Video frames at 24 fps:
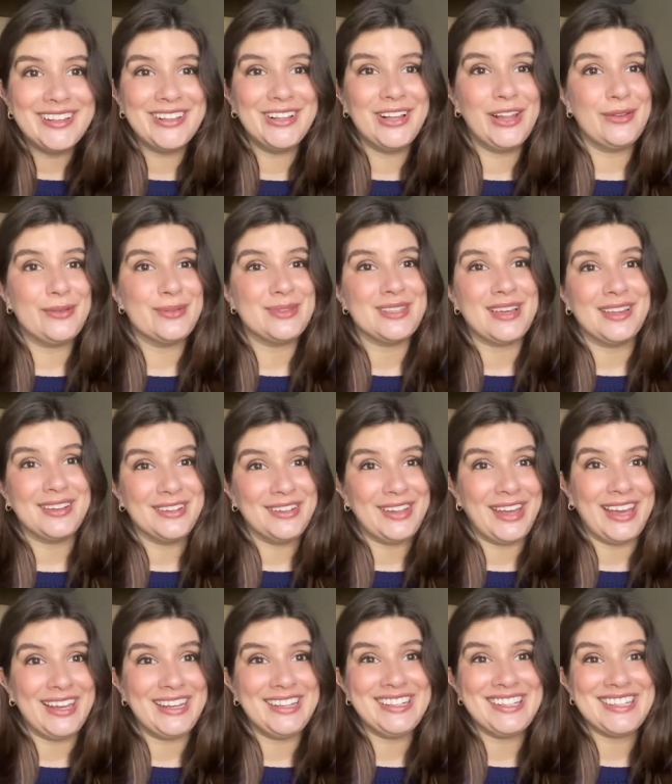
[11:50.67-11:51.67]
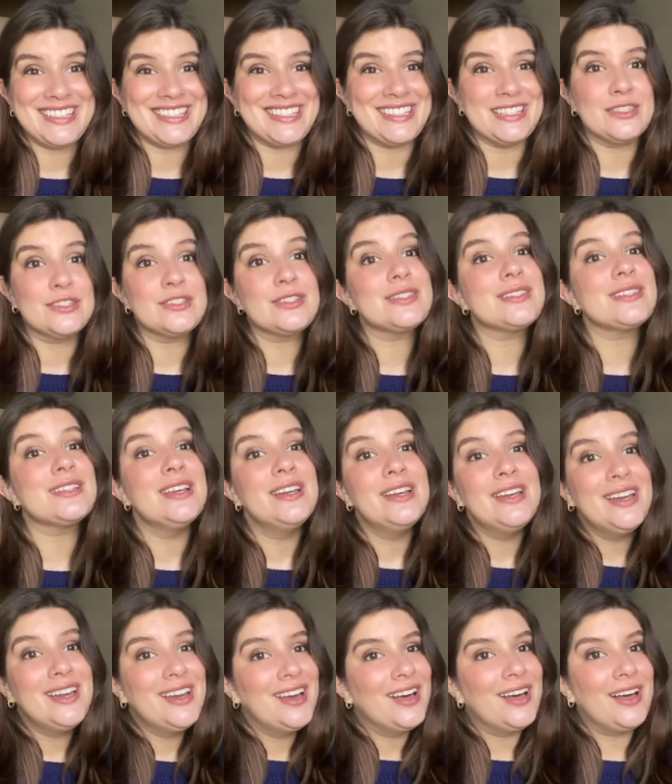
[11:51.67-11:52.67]
clothes online because it's just
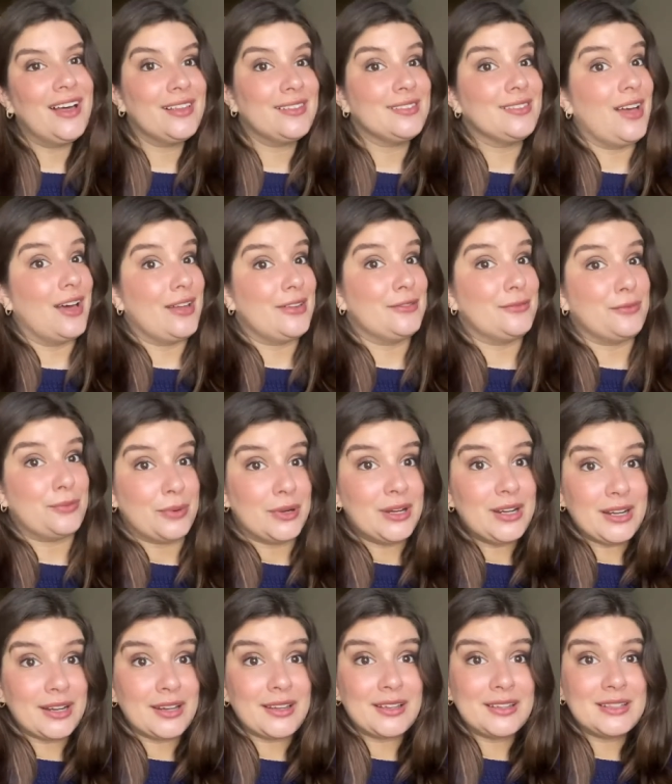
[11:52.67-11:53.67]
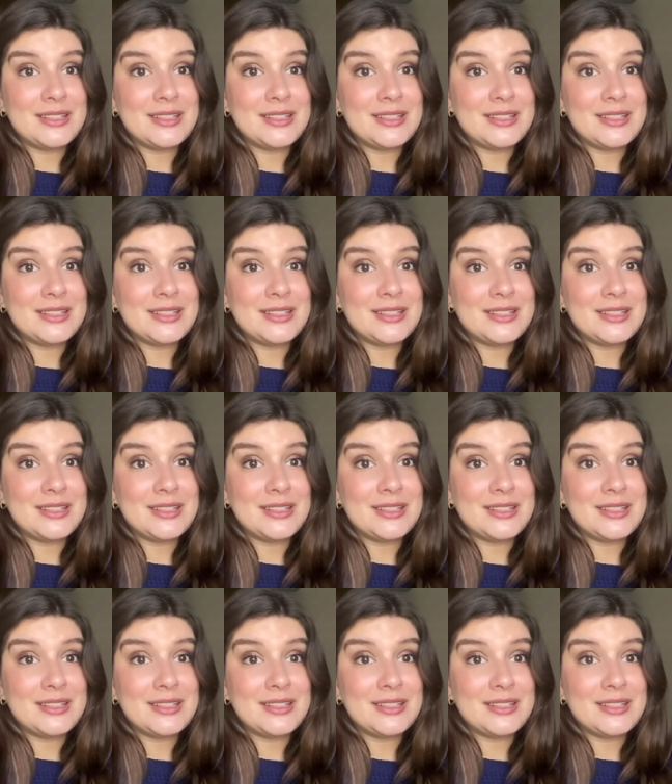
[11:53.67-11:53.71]
a lot of work,